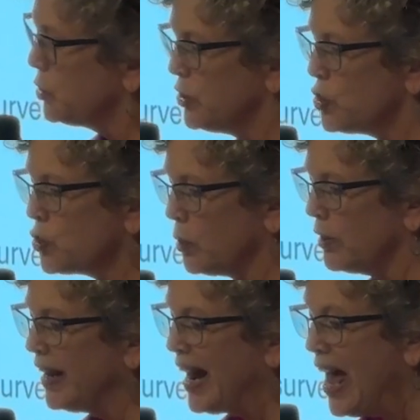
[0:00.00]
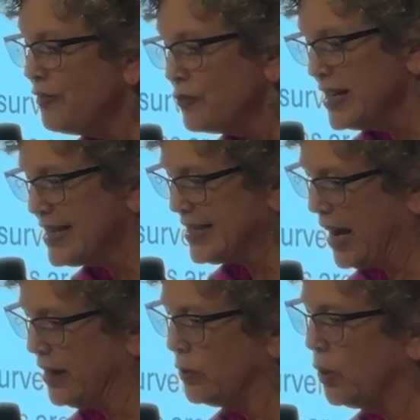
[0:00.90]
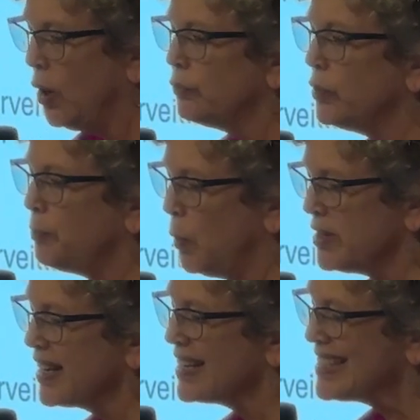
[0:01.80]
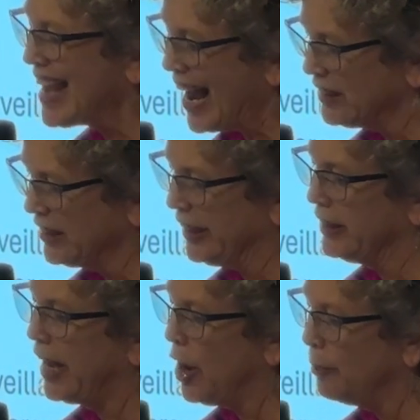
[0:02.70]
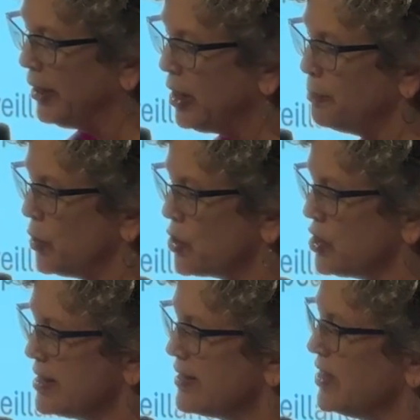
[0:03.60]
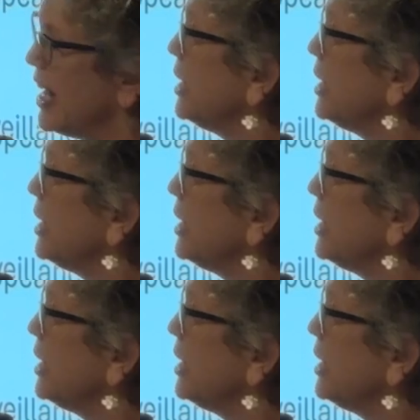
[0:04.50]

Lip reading: to ensure that every state reports exactly how many abortions have